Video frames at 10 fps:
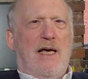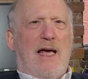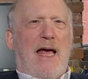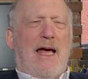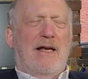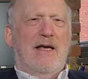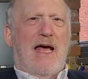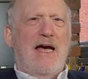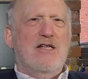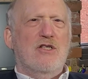And
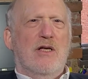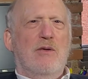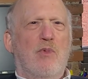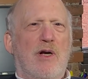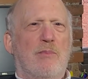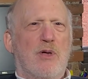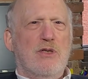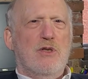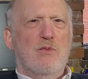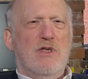occasionally when a
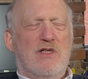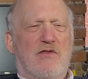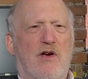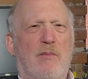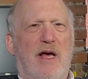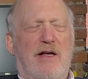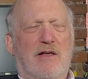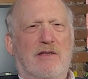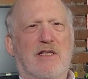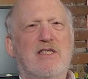person with severe mental
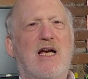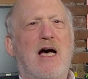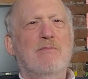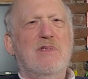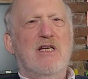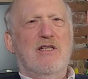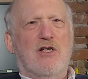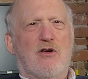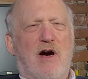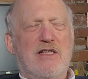illness comes into
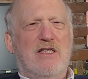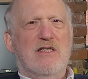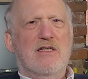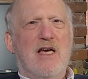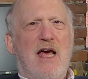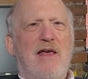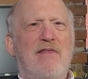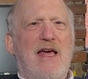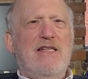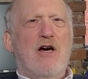crisis,
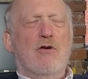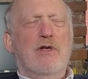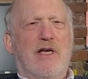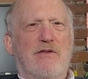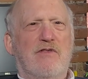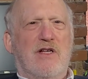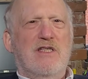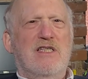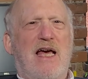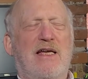they don't give
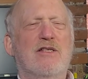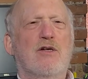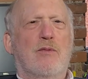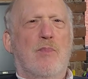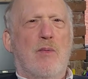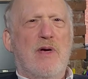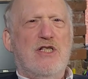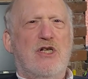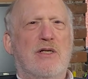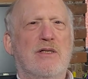consent or
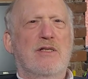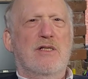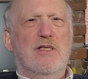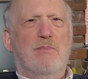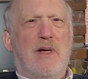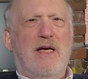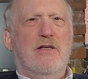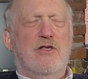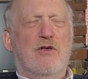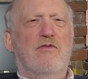permission to speak
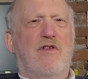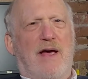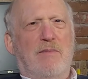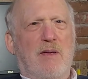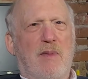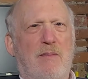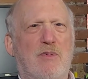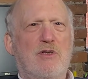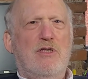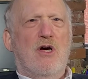to family
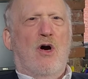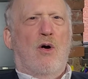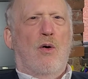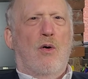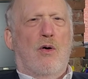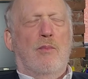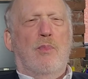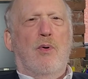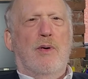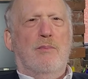members or
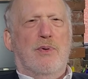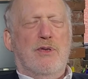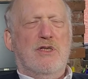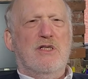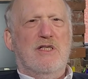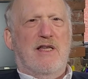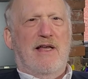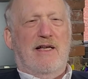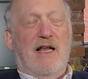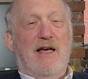important persons in
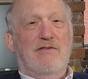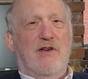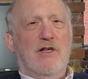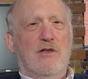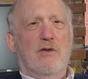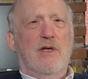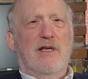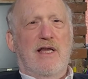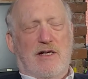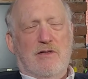their life, including
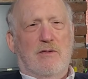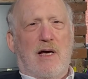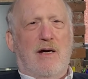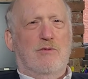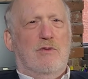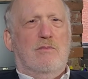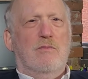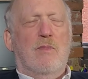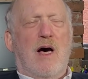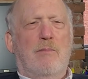their
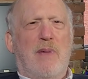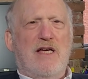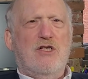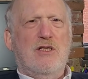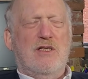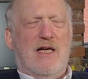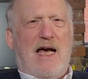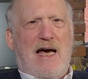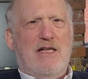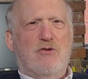outpatient
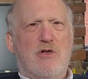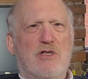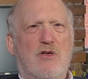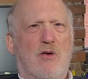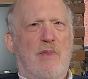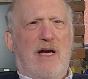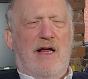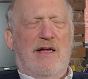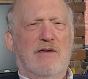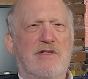psychiatrist or mental
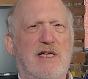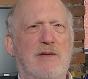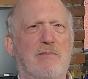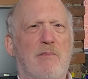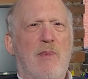health team.